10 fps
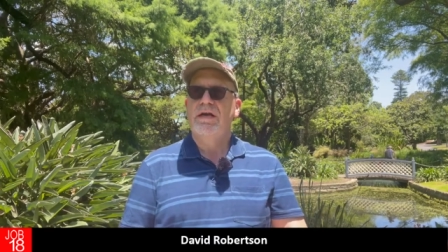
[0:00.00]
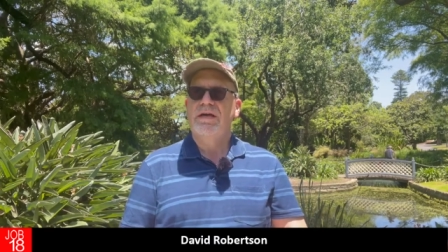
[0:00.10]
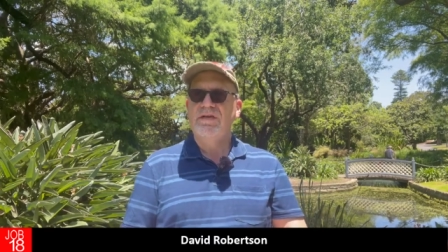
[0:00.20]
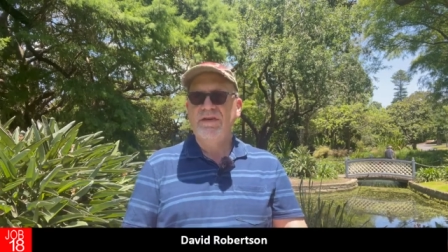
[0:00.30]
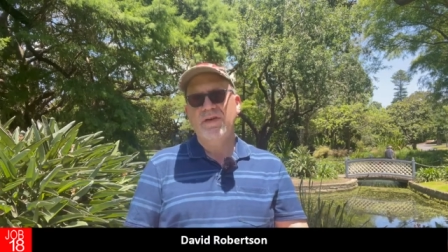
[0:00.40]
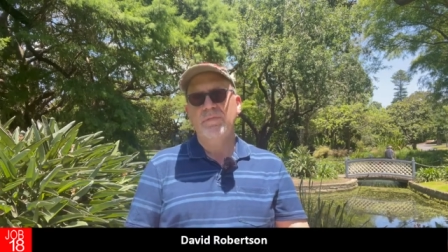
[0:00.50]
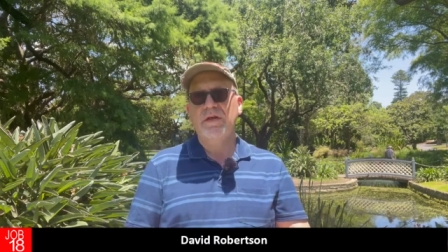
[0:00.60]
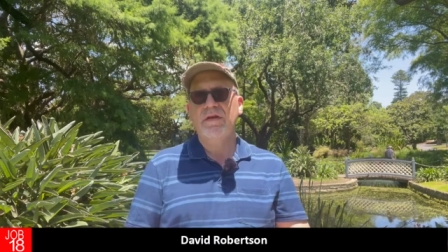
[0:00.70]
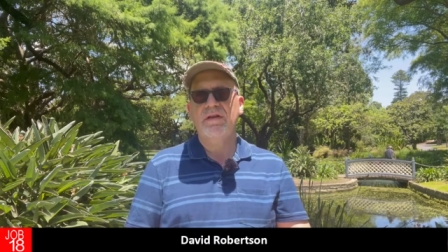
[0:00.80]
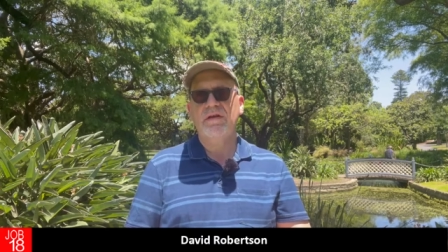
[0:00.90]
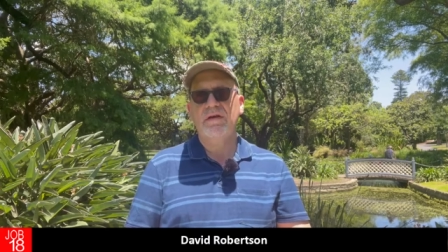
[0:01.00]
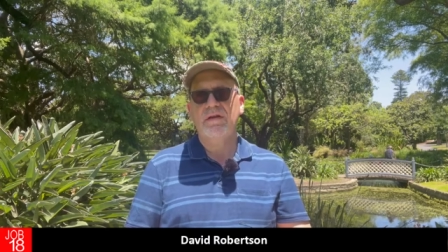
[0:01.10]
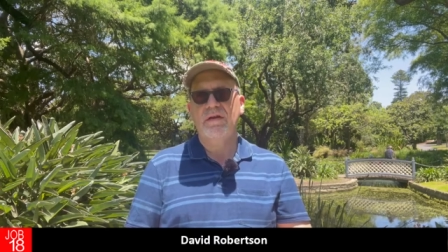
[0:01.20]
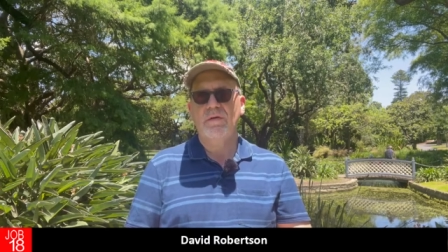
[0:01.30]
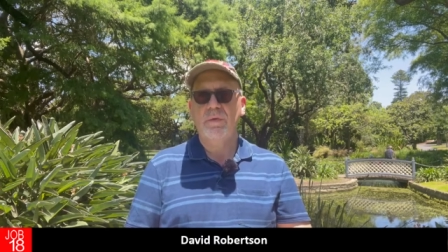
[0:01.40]
isn't it something
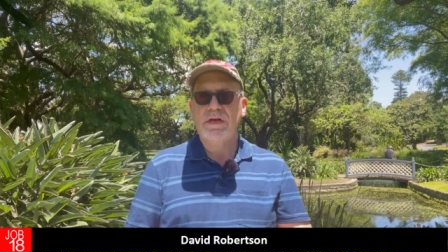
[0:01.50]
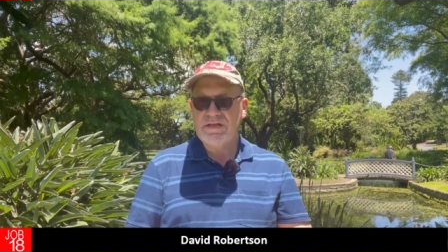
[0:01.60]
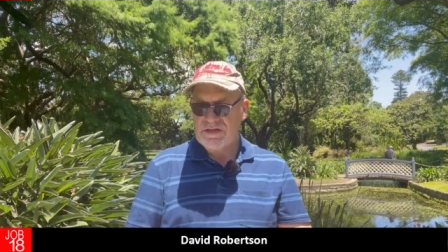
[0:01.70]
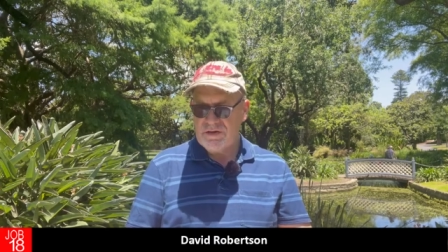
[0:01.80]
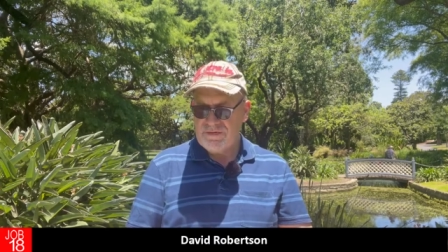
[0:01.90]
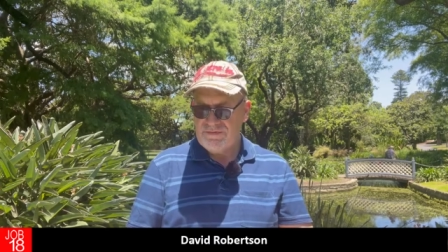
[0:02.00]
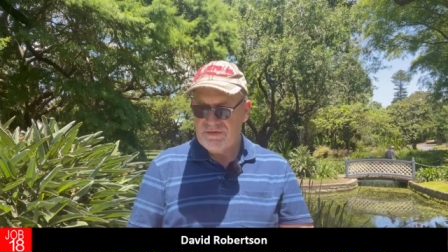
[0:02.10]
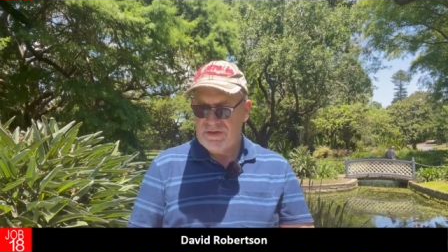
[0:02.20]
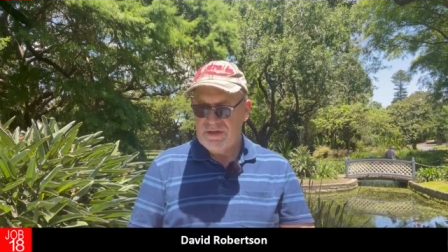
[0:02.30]
that we deserve?